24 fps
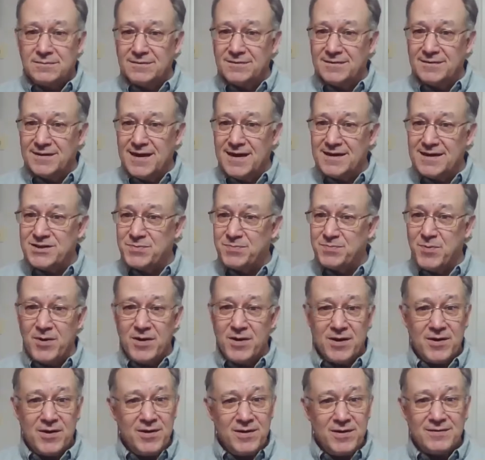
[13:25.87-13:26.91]
That's pretty
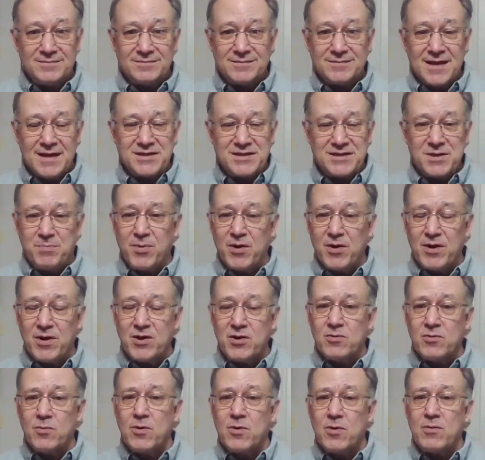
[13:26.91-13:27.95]
good. That's a pretty
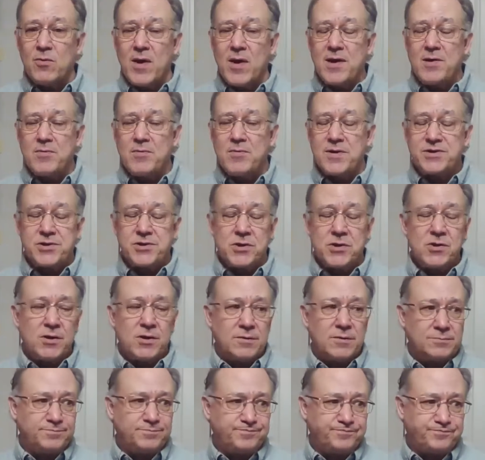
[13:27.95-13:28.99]
good rate of
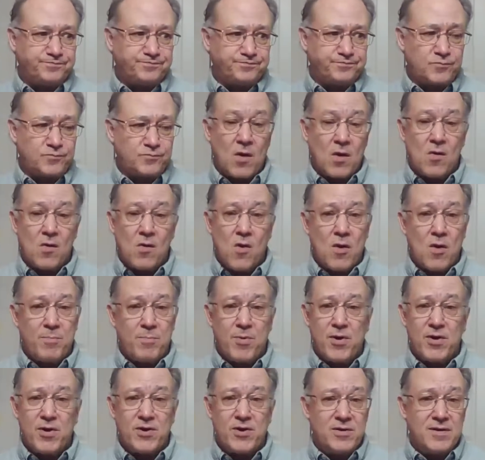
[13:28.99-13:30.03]
return, or a
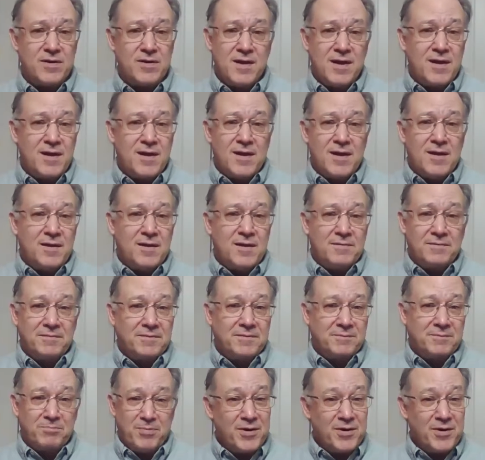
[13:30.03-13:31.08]
pretty
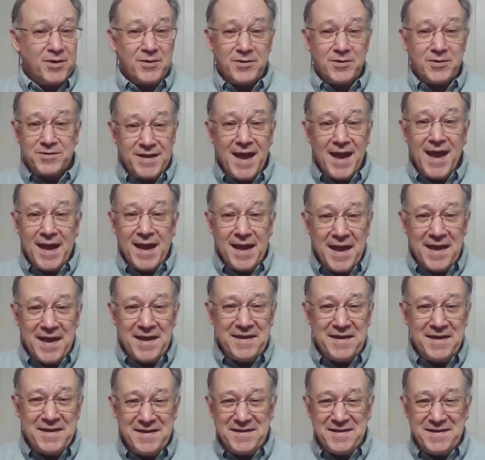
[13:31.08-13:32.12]
good day.
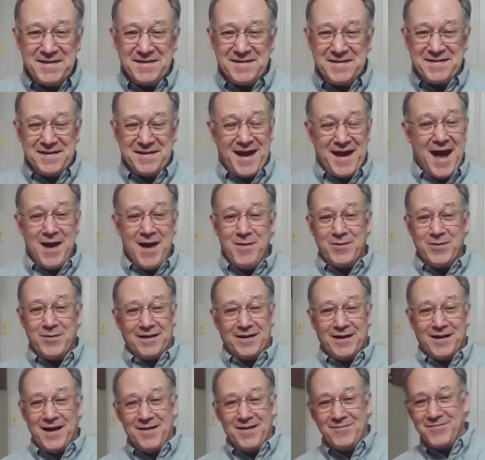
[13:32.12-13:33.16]
I would
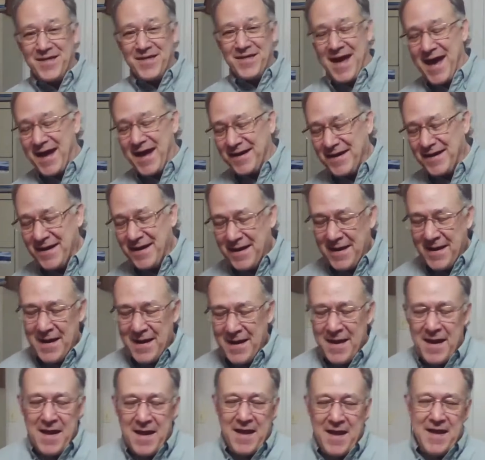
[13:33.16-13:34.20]
love that.
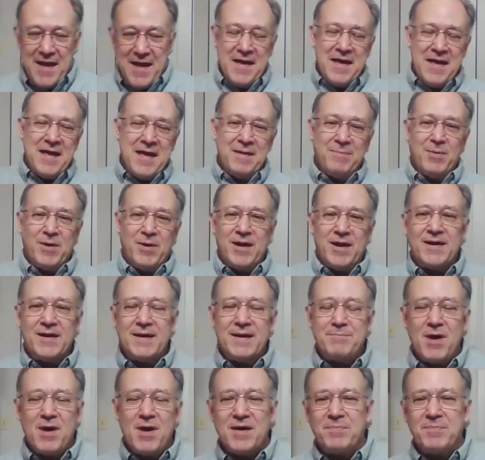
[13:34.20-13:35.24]

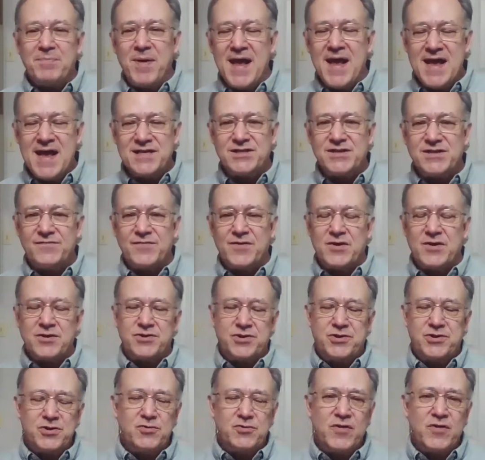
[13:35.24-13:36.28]
But Onpassive could
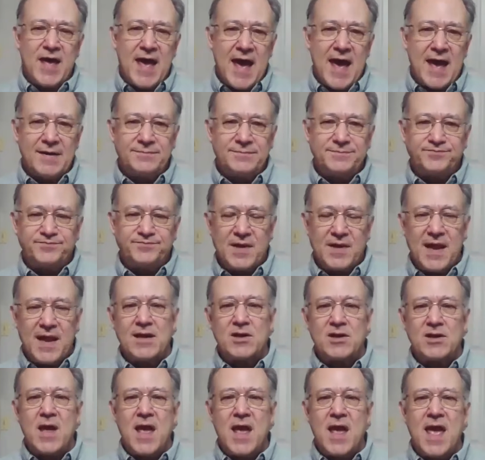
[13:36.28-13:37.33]
do that
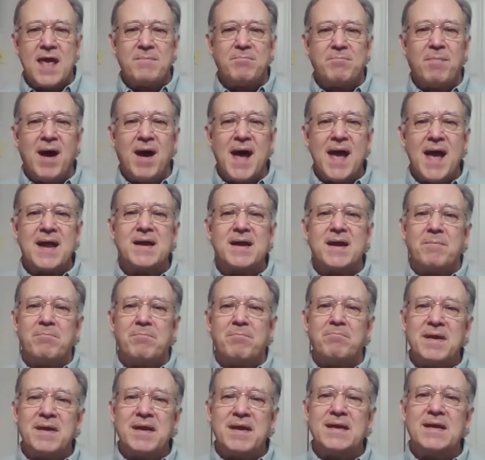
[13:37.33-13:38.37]
and mine
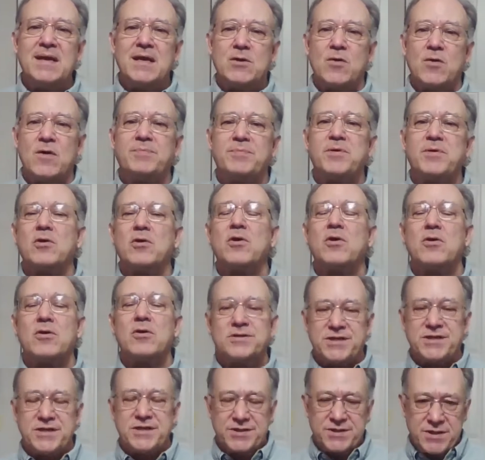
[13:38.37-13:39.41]
many
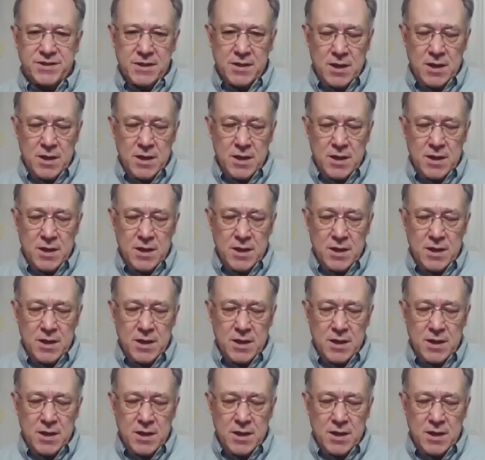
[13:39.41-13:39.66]
cryptocurrencies.